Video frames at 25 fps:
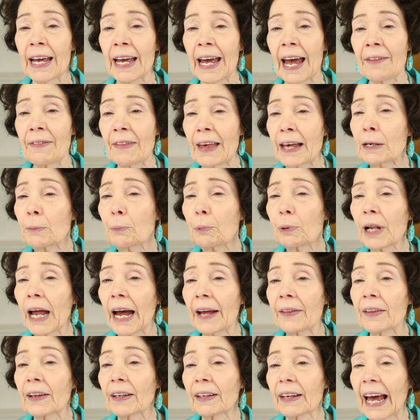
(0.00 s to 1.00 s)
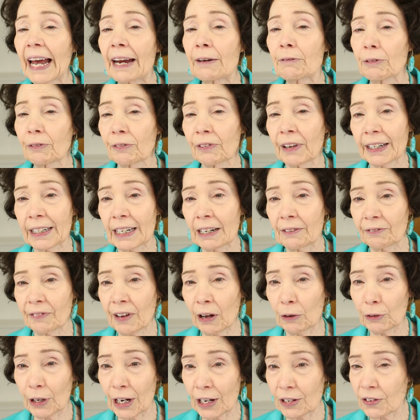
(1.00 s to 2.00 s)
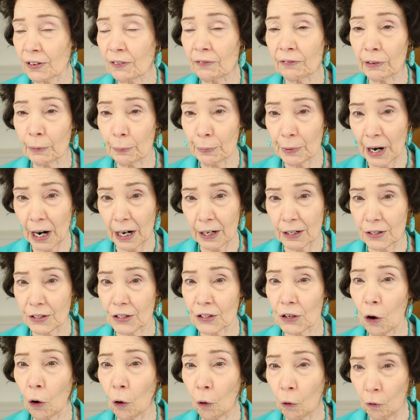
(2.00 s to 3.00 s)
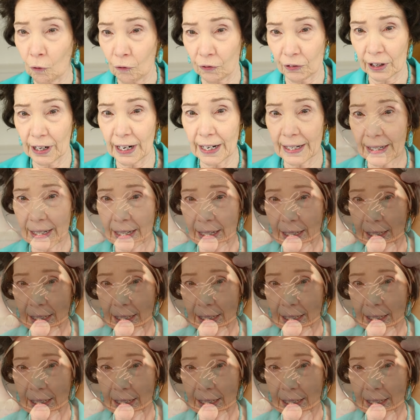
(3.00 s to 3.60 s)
and then applied the Light Reflecting Foundation from Nars over it.